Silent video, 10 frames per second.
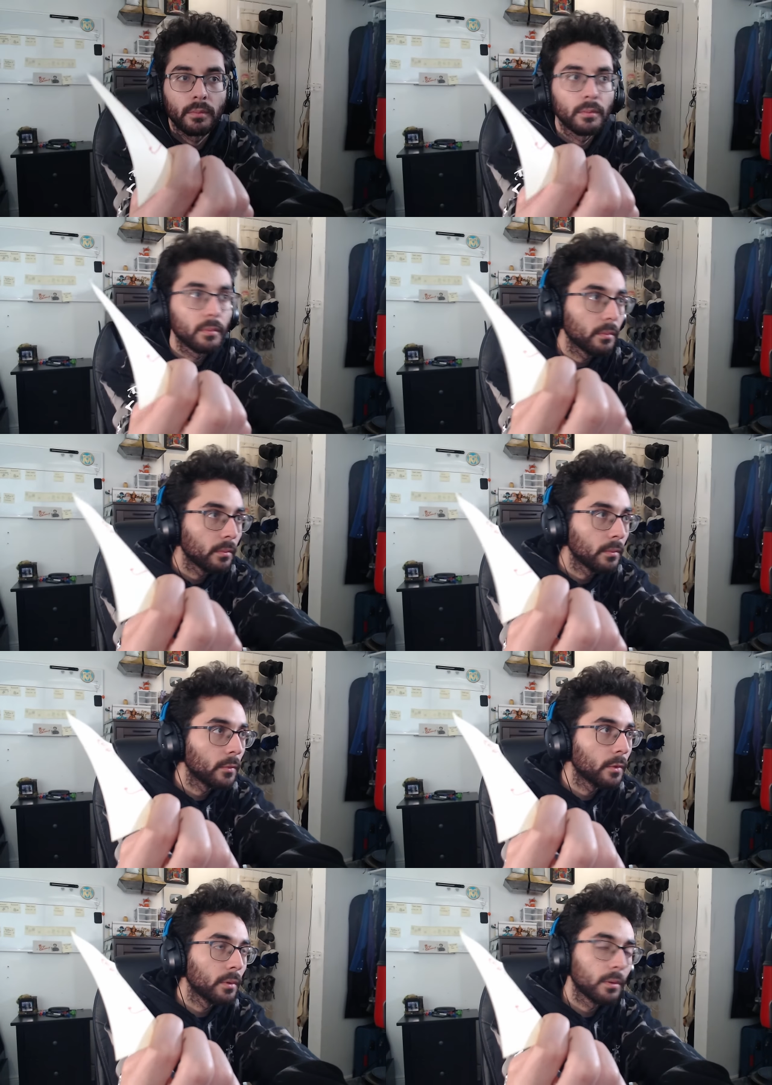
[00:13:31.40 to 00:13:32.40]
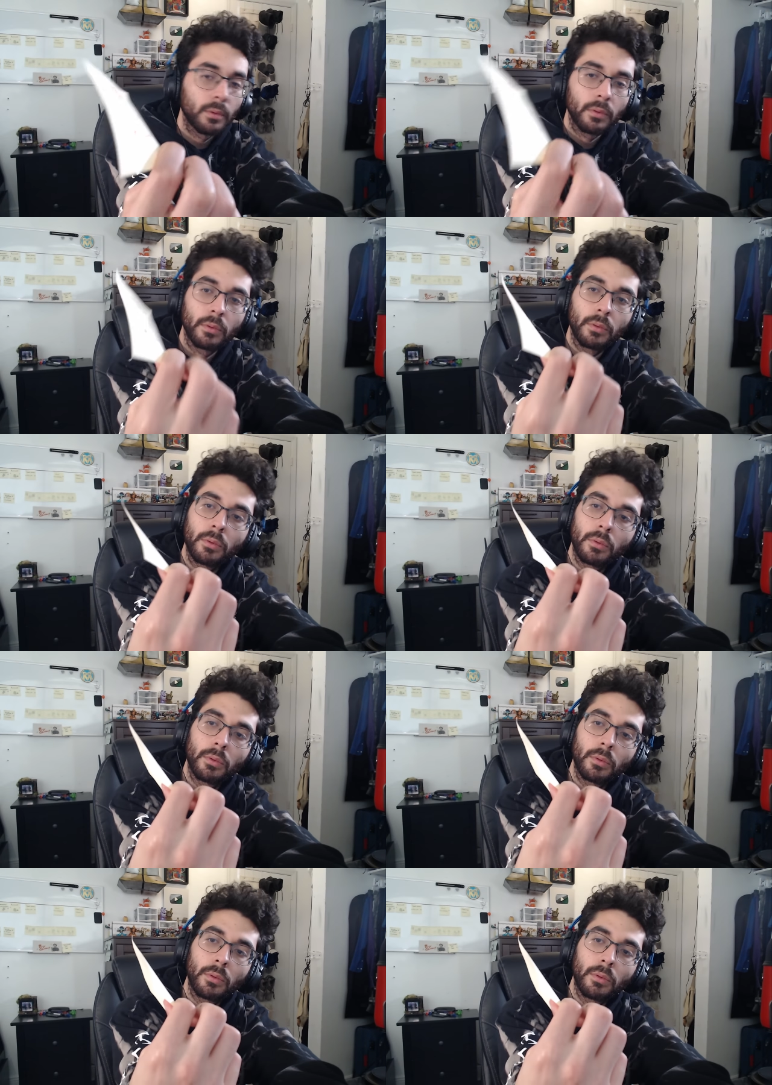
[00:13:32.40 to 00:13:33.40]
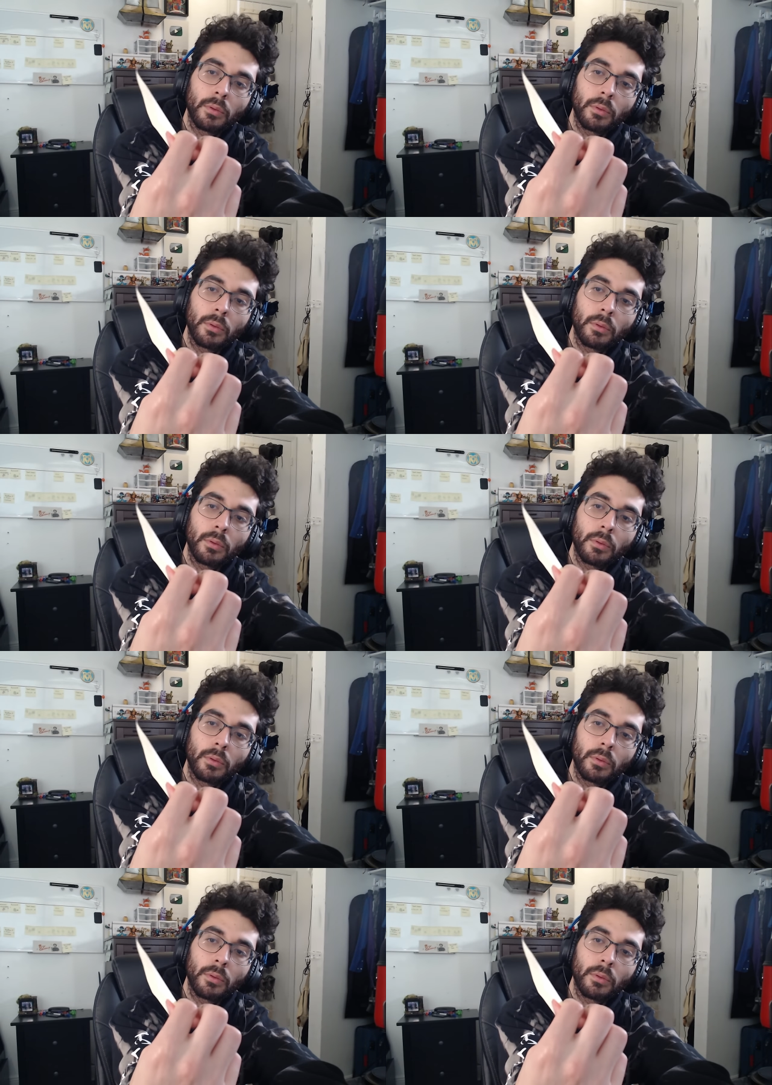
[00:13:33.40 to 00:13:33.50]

No one is speaking in this clip.